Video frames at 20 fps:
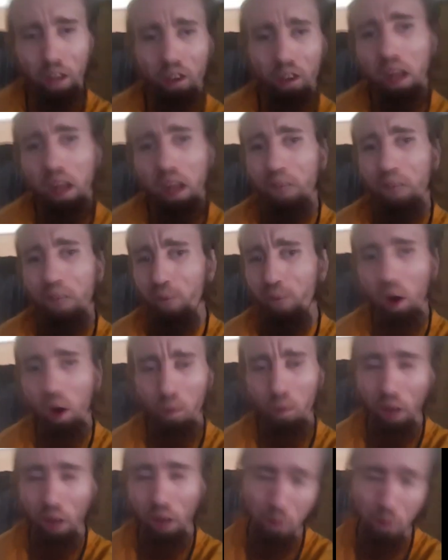and stay the
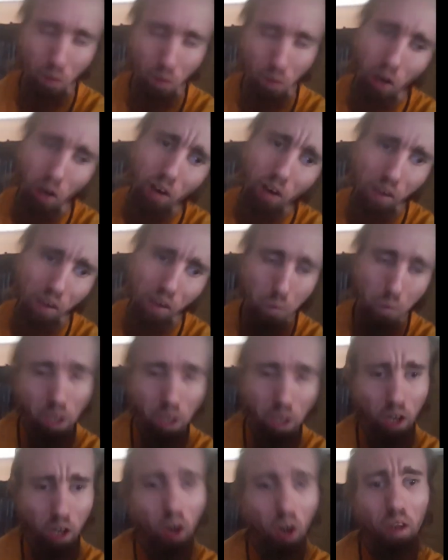fuck away from her and leave
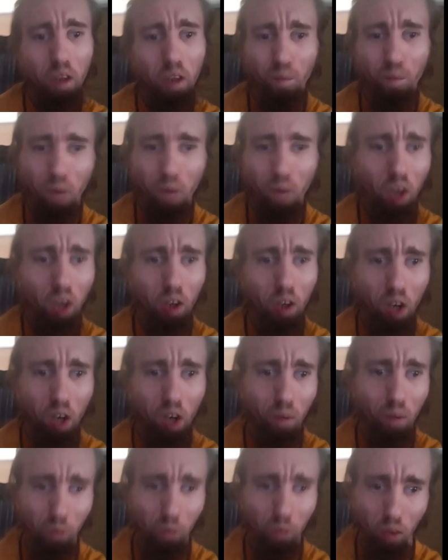me and her the fuck
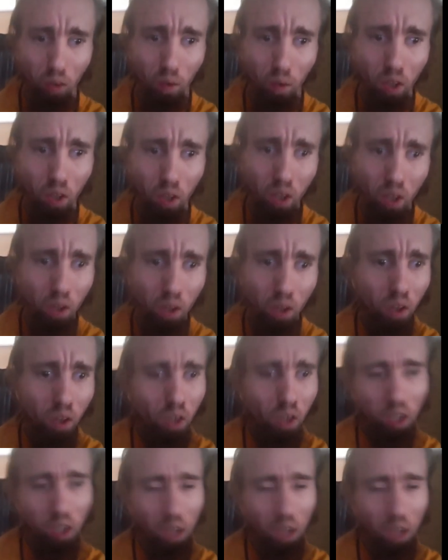alone, dude.
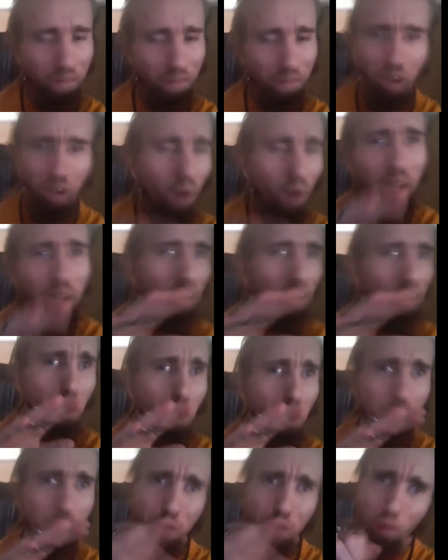Because y'all ain't
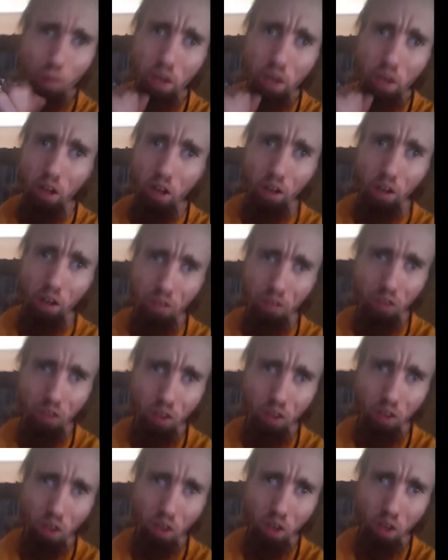coming between
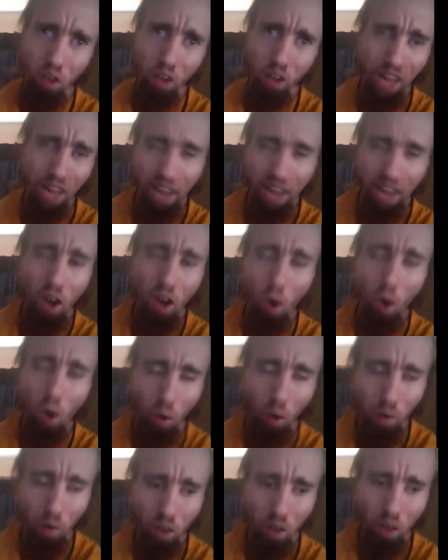us at
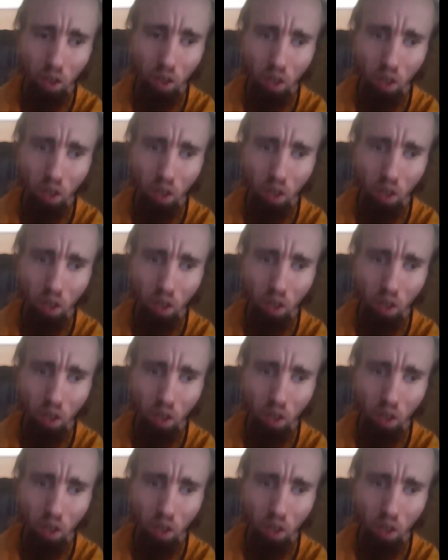all.